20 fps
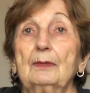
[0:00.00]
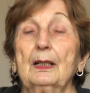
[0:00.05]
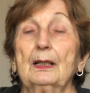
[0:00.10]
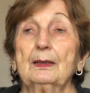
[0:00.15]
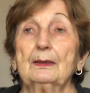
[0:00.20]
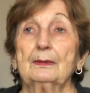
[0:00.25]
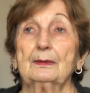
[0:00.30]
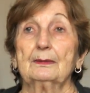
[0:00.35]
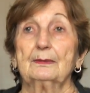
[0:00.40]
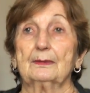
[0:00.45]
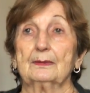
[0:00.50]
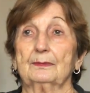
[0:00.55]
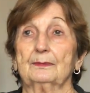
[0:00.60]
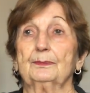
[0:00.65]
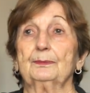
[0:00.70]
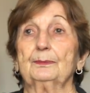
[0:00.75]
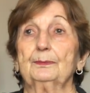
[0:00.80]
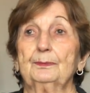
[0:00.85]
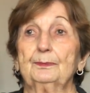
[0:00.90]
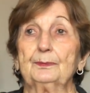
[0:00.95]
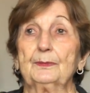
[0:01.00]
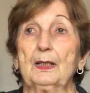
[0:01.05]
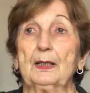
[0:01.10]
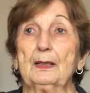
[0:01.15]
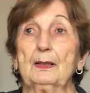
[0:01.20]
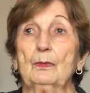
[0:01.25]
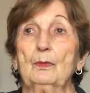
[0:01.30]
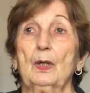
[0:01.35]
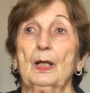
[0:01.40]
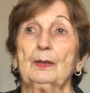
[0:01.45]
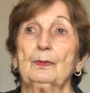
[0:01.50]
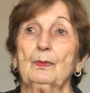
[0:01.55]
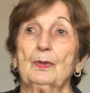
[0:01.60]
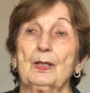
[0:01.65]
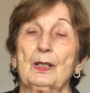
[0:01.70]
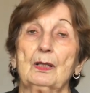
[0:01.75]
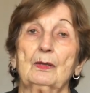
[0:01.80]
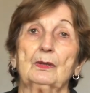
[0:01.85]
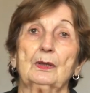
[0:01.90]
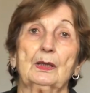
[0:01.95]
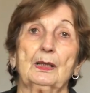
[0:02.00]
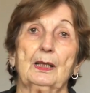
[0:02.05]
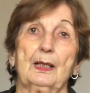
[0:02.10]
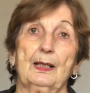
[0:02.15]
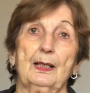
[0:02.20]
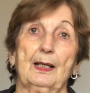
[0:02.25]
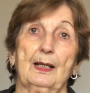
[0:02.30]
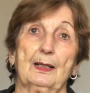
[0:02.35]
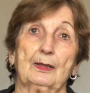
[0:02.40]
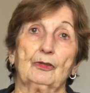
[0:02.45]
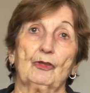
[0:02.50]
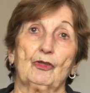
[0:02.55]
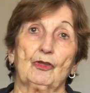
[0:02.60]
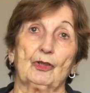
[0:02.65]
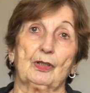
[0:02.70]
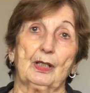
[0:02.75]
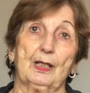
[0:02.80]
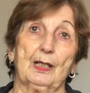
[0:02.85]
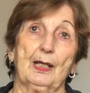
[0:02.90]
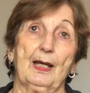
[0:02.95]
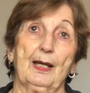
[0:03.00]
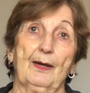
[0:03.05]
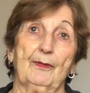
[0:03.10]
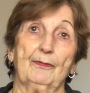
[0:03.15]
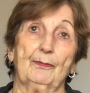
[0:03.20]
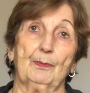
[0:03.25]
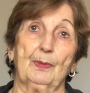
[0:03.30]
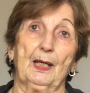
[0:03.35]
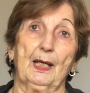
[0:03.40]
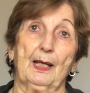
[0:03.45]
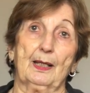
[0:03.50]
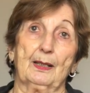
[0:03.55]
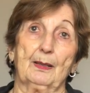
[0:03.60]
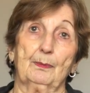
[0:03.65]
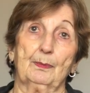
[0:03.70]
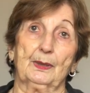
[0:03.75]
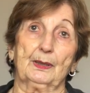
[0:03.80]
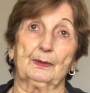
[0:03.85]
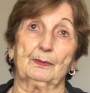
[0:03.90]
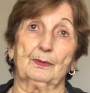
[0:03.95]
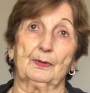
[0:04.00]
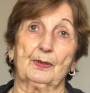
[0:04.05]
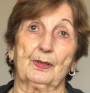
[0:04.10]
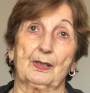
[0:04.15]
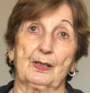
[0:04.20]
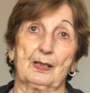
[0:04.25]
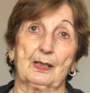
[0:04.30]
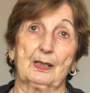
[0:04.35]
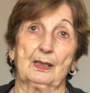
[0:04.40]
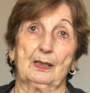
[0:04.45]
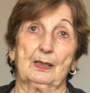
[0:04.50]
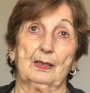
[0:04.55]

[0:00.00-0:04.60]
Right. One was only actually a half bath, but it was.